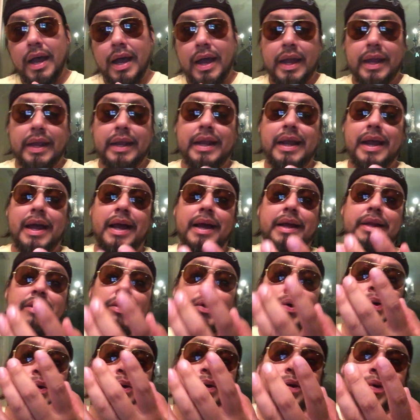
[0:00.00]
I got
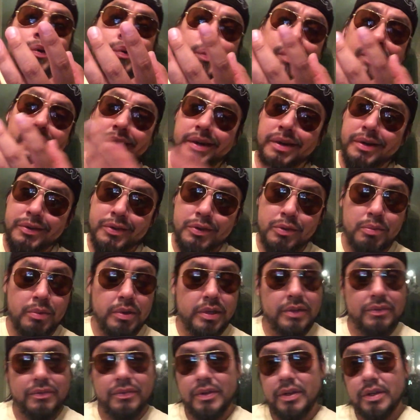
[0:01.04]
no career. You
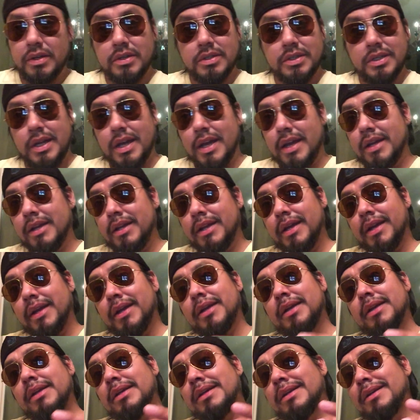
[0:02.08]
motherfuckers got
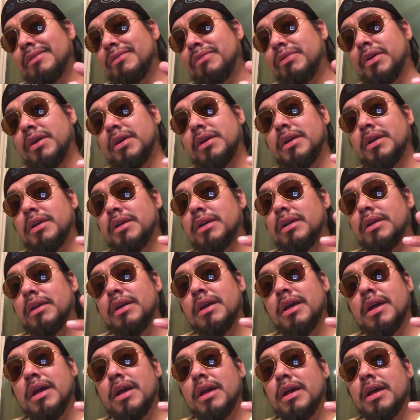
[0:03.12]
like fucking,